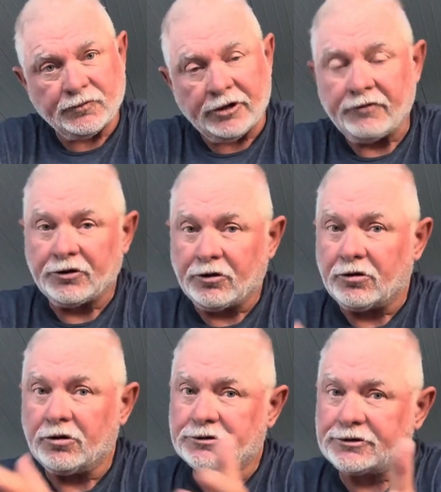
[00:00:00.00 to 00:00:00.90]
Even though it
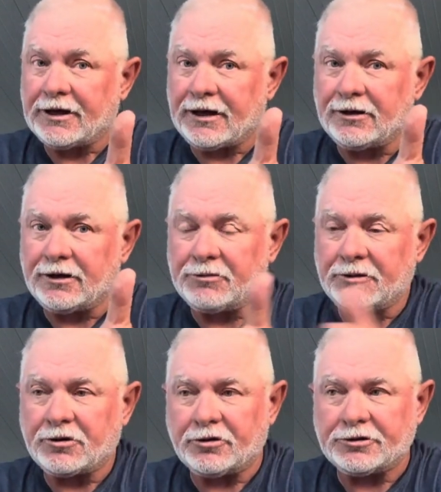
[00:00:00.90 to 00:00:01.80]
looks shallow, I
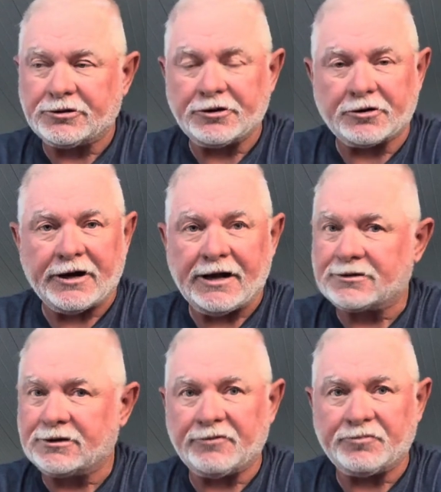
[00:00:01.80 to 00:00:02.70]
mean, because you see the grass
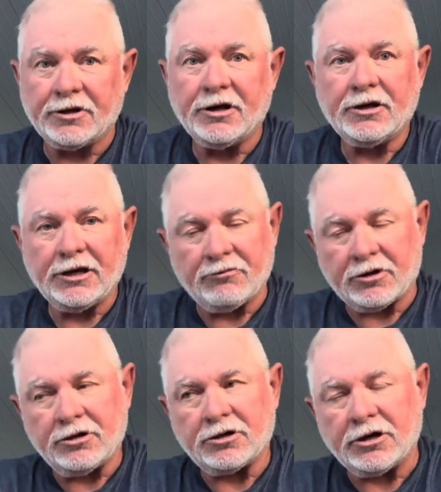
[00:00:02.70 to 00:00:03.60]
stuff, but he went
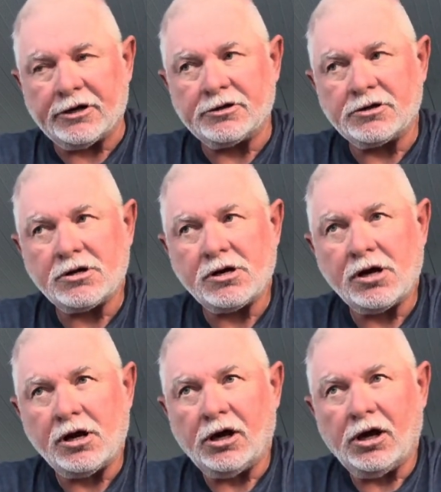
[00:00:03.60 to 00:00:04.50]
clear under,
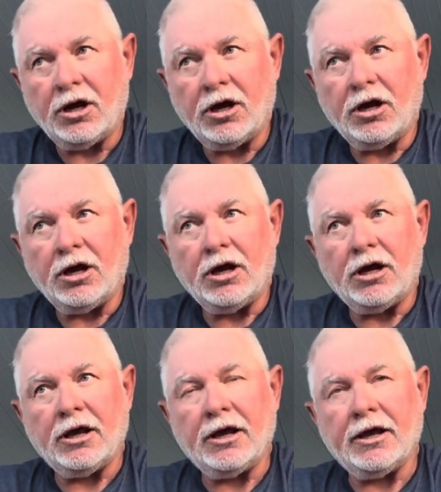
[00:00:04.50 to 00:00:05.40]

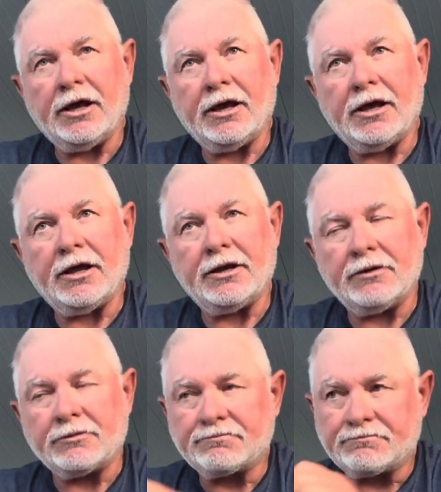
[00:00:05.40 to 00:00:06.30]
and he
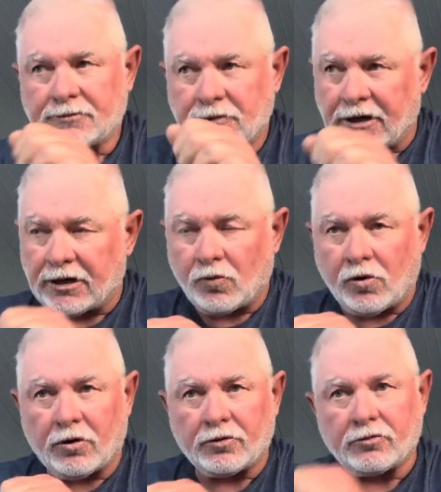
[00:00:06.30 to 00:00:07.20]
kind of
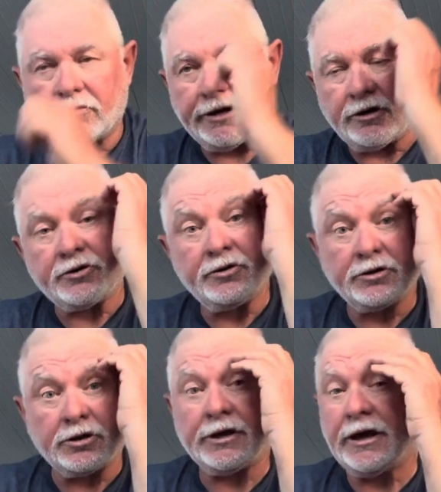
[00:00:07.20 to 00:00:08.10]
waddled around.
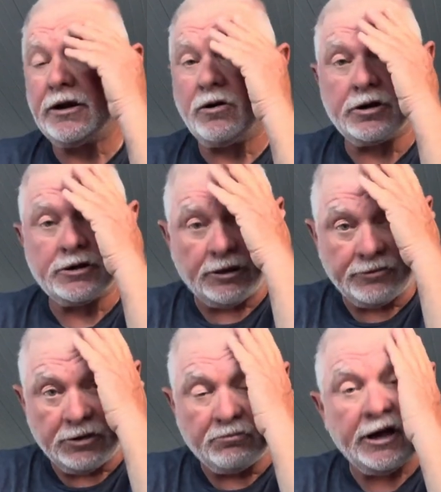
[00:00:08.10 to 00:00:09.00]
Had a hard time
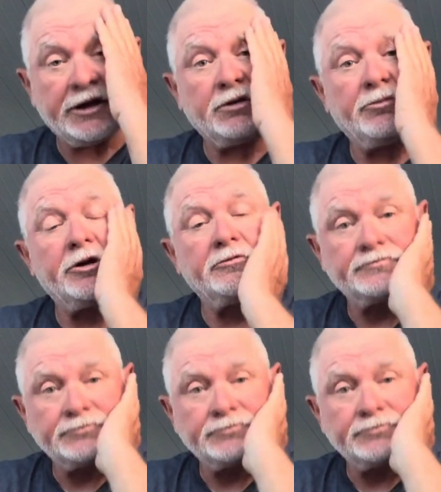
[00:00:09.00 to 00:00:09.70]
getting back in the boat.